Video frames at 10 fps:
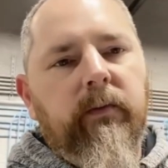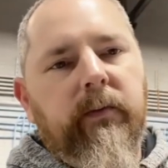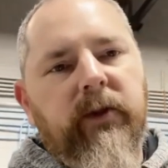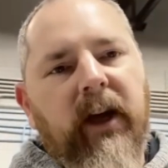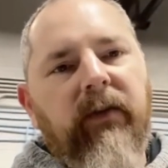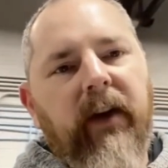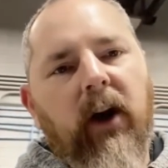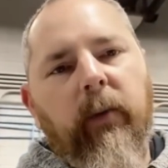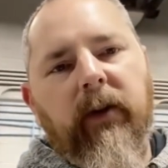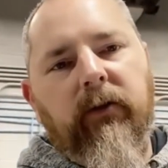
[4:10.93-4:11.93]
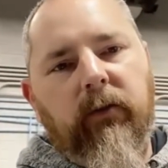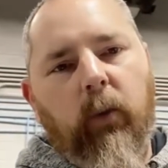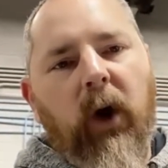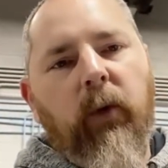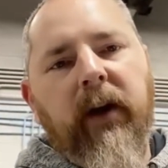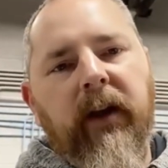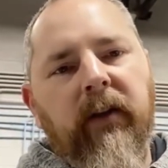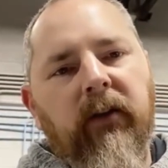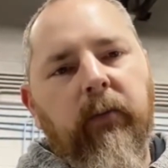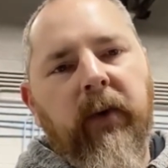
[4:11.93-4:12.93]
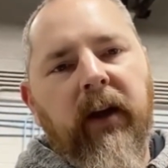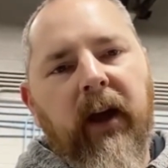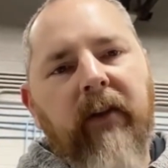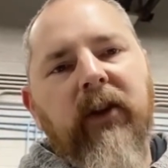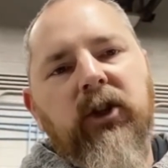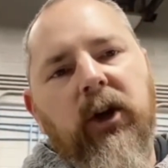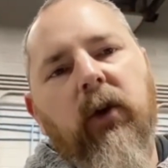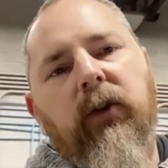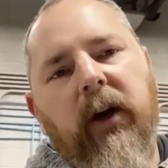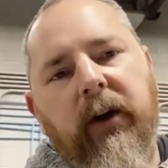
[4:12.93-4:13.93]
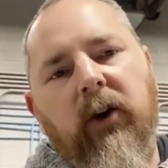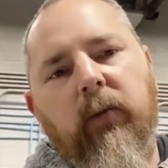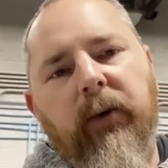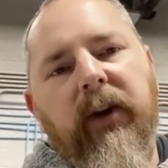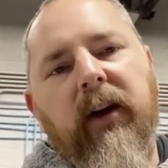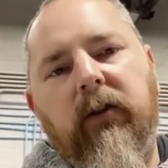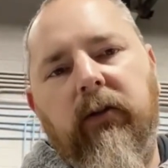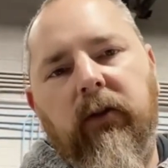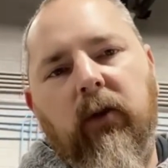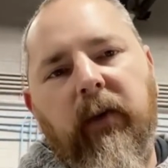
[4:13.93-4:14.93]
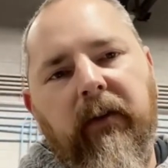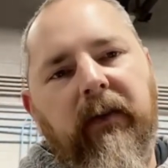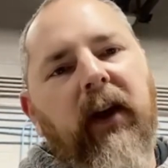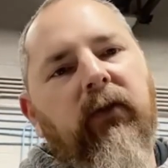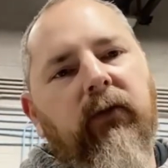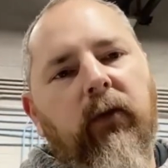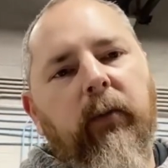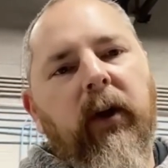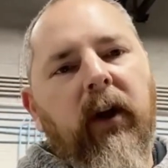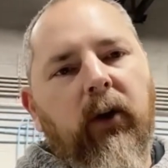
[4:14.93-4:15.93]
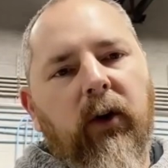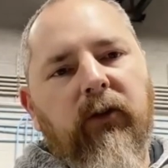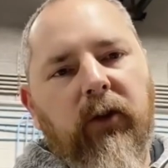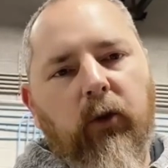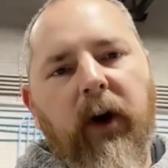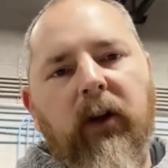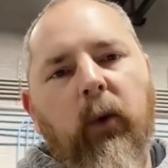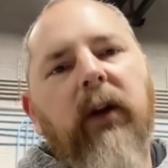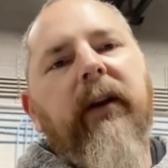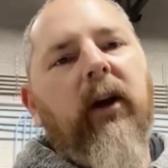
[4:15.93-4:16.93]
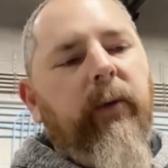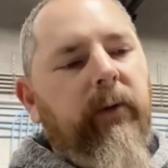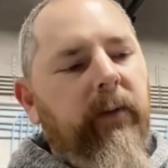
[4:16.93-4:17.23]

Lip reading: Safety helmets. Why do I need this big heavy shield on here to protect my face from it's a regular welding helmet?